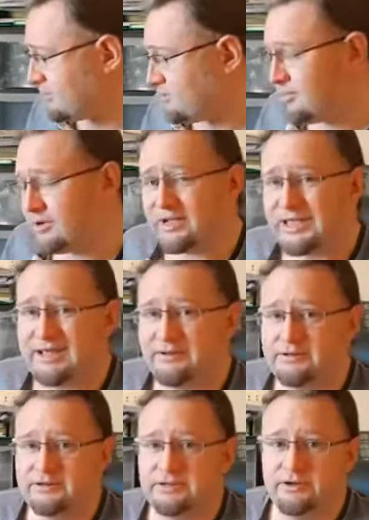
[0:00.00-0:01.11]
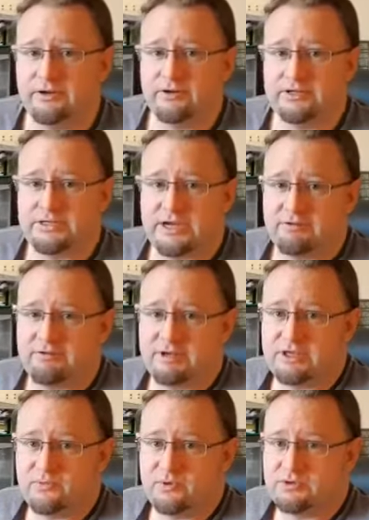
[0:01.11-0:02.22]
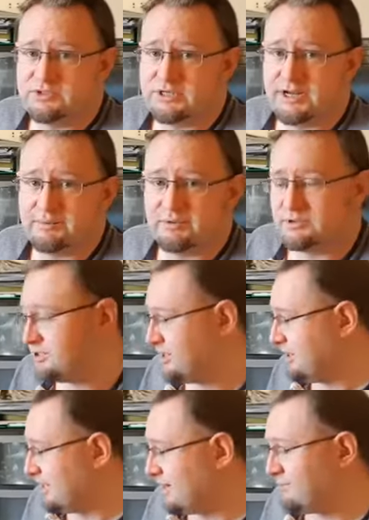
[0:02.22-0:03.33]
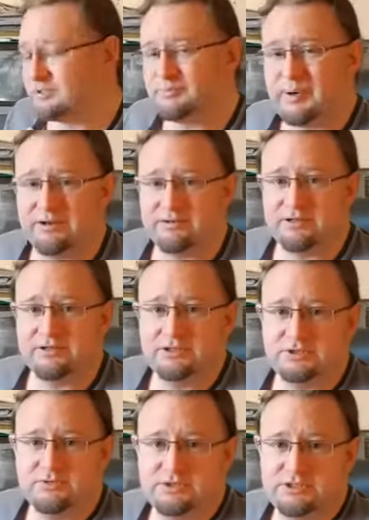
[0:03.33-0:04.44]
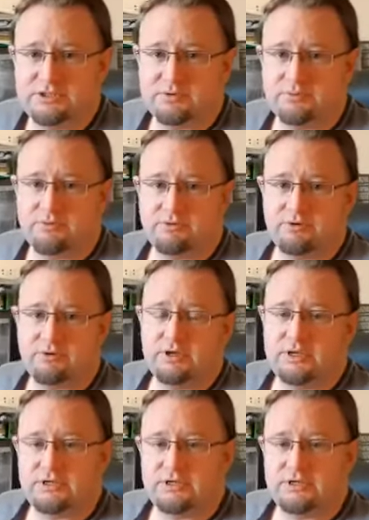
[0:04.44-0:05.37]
But again, it's how thick you want it, how much panel lines you want it to come through.